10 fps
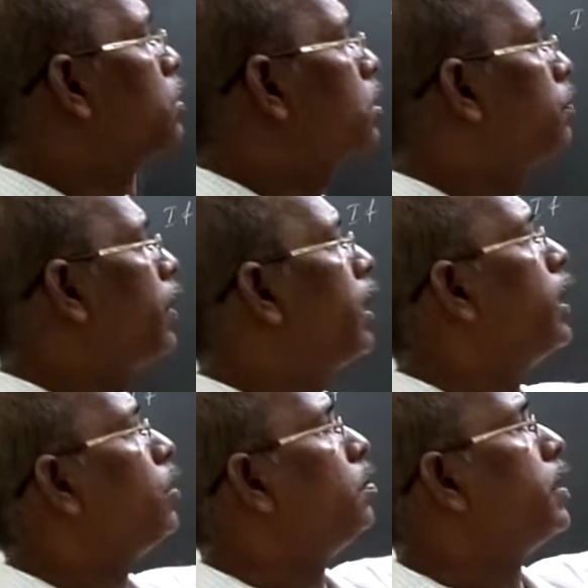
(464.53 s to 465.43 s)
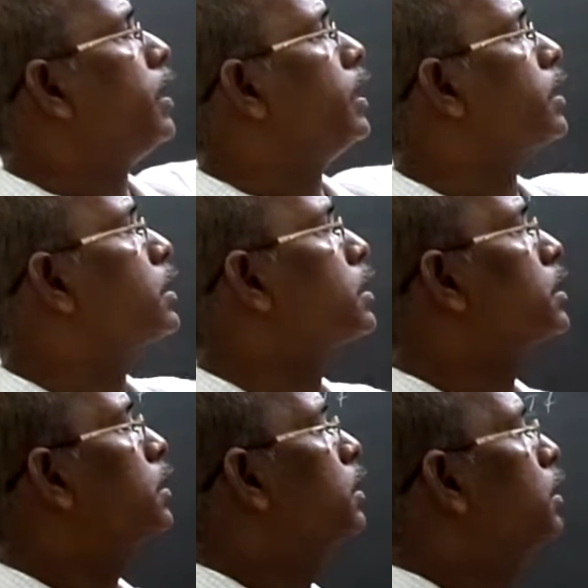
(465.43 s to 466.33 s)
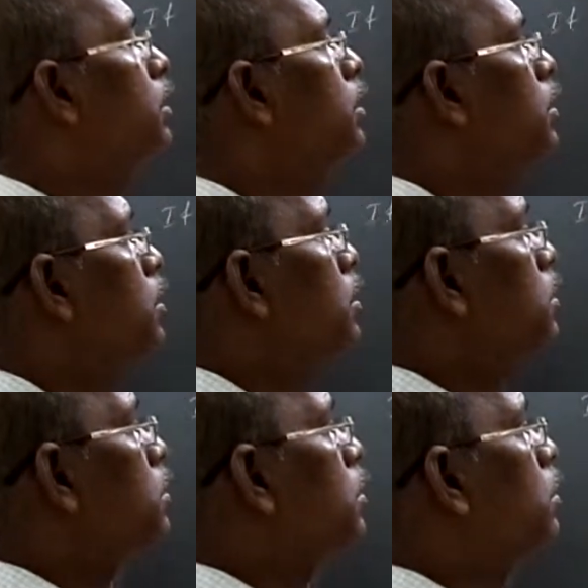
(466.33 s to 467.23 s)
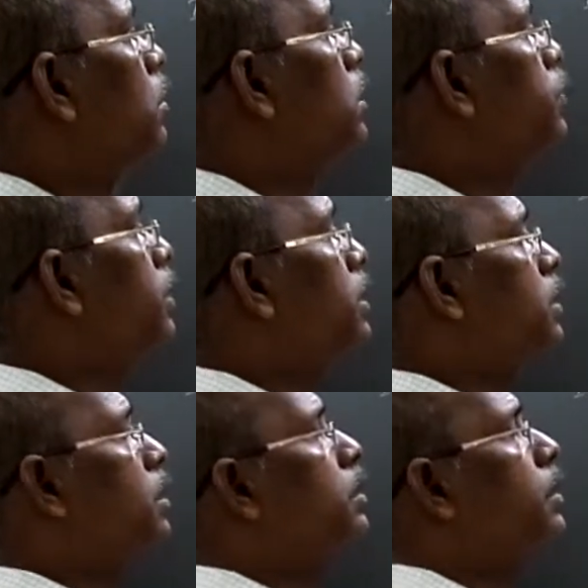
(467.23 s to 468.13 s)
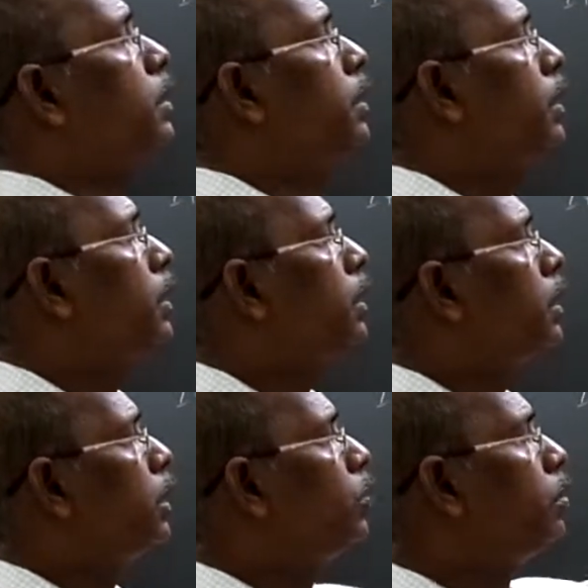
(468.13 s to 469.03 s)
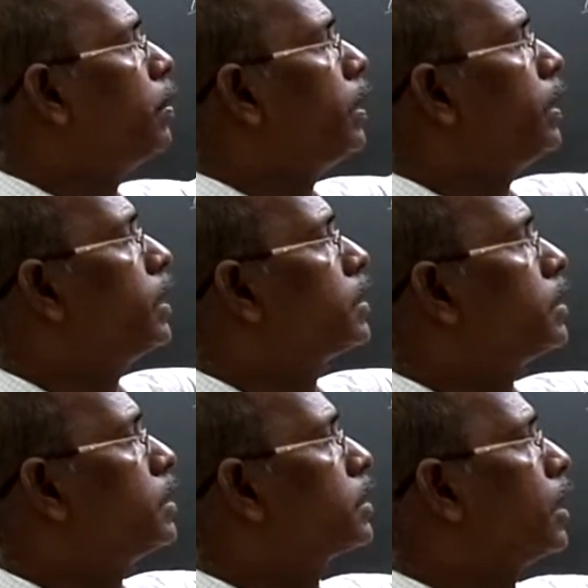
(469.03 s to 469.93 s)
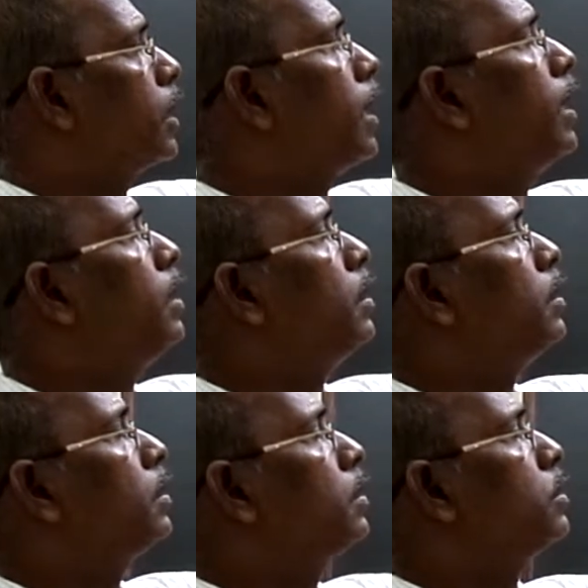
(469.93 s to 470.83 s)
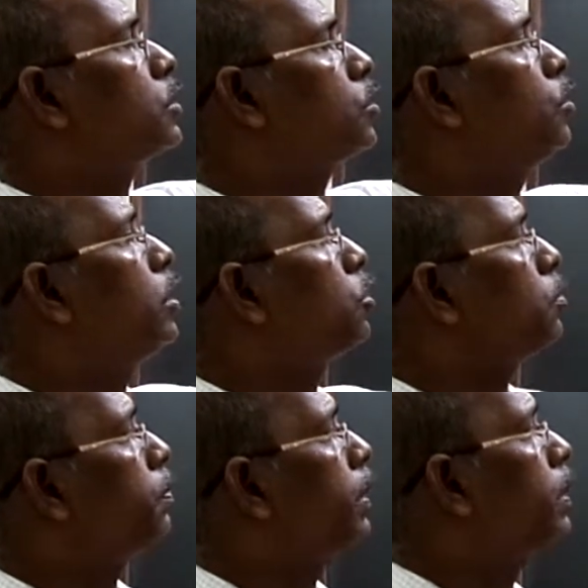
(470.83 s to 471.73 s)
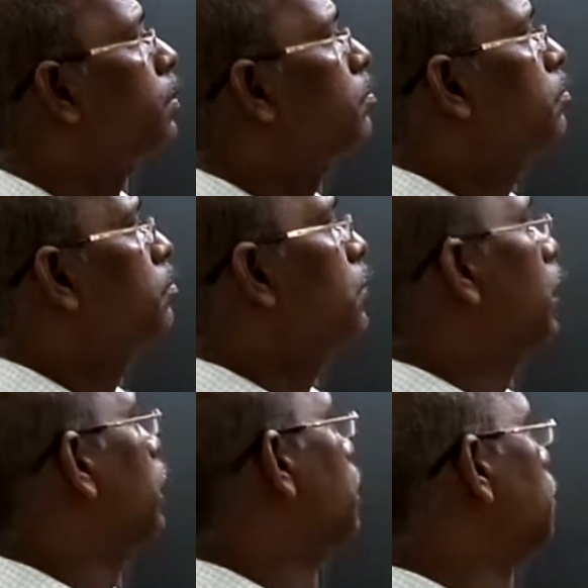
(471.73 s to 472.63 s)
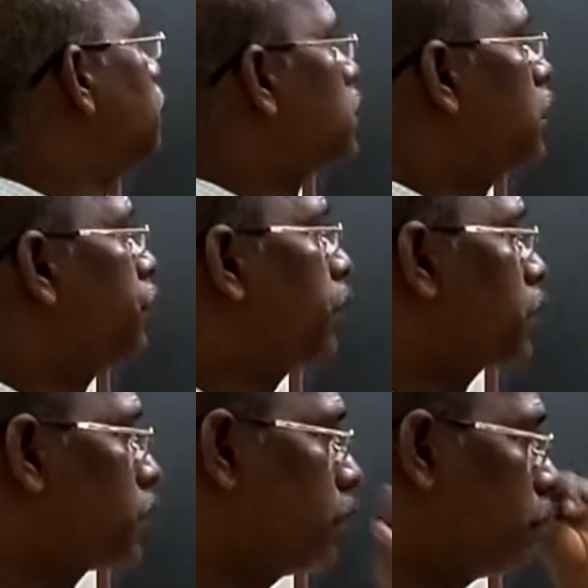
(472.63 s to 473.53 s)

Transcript: should find dy by dx. So as we discussed earlier, dy by dx is going to be an implicit function.